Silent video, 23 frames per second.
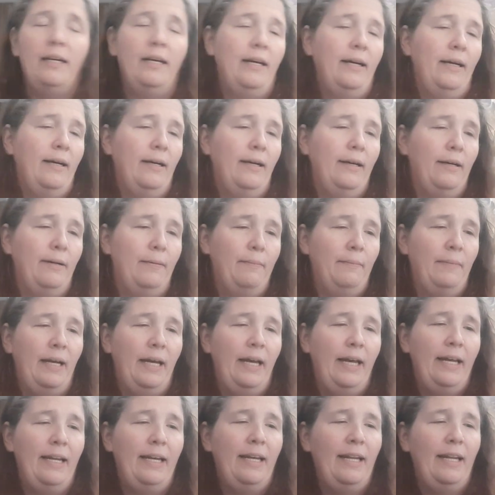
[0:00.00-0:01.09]

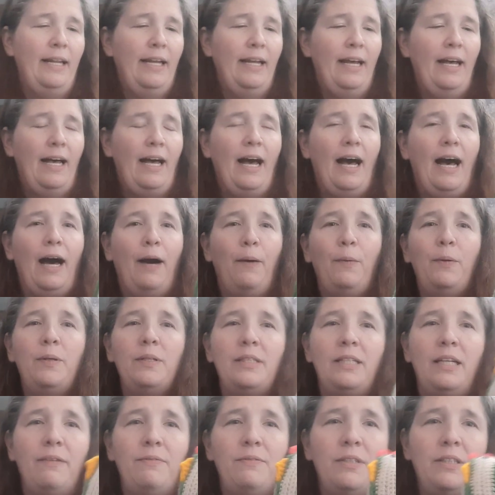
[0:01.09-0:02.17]
And I was
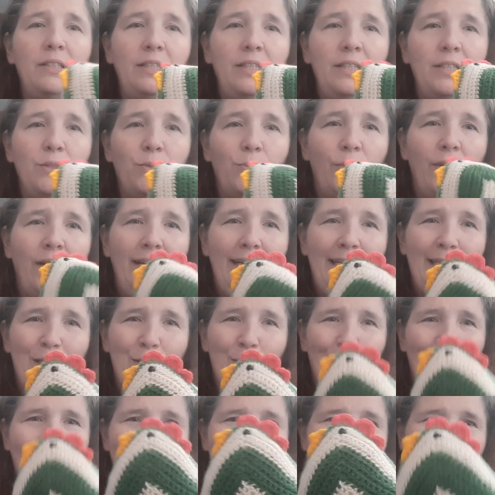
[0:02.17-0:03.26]
gifted these granny
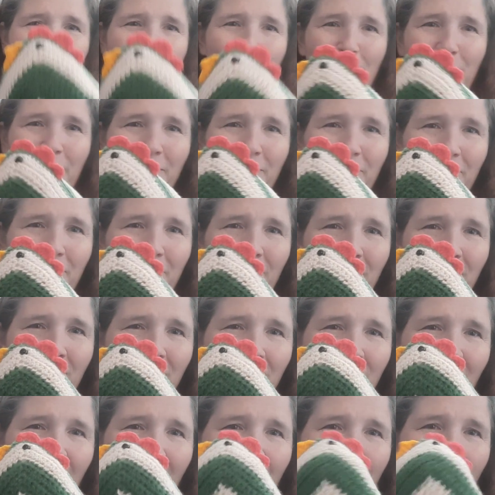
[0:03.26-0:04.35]
squares.
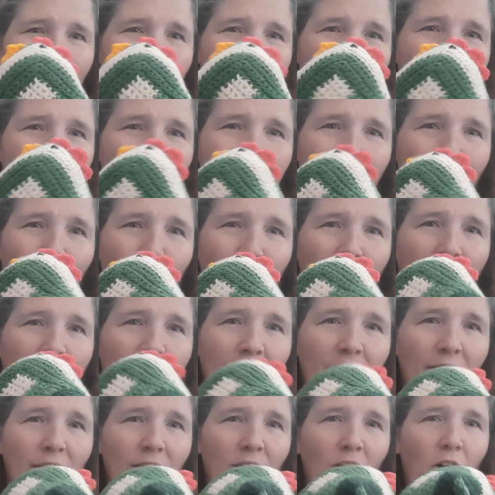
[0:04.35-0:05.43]
They're like
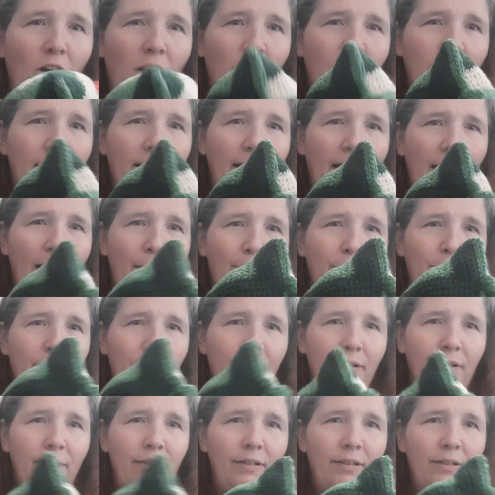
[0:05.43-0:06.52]
a log
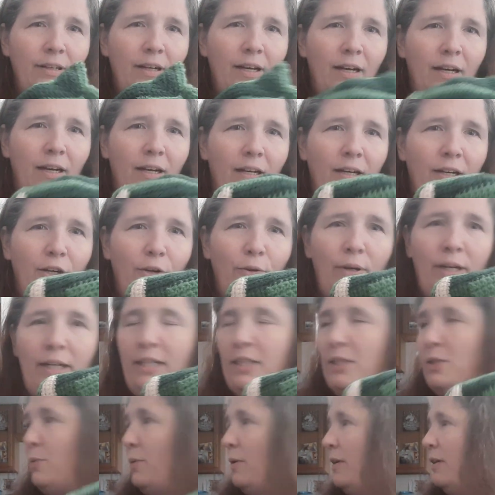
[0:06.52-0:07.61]
cabin granny
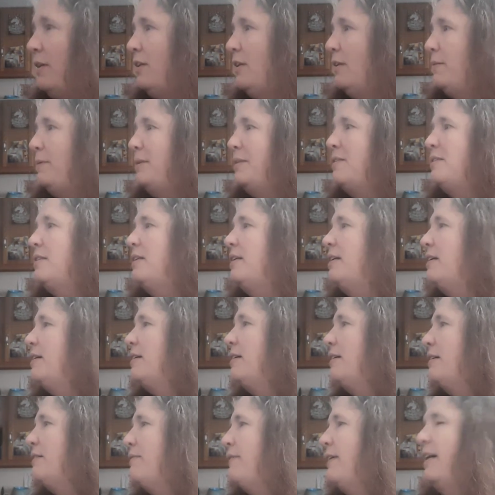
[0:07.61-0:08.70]
square. Let me see
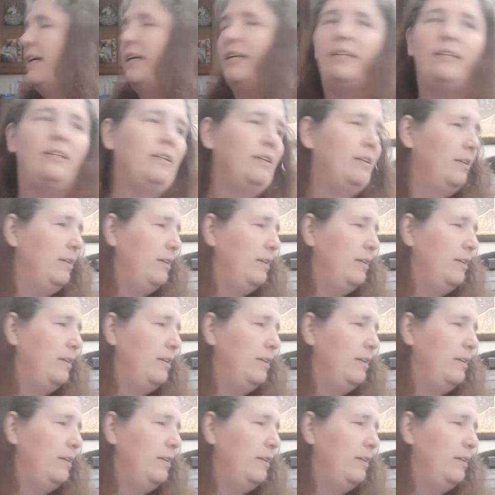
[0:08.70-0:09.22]
if I can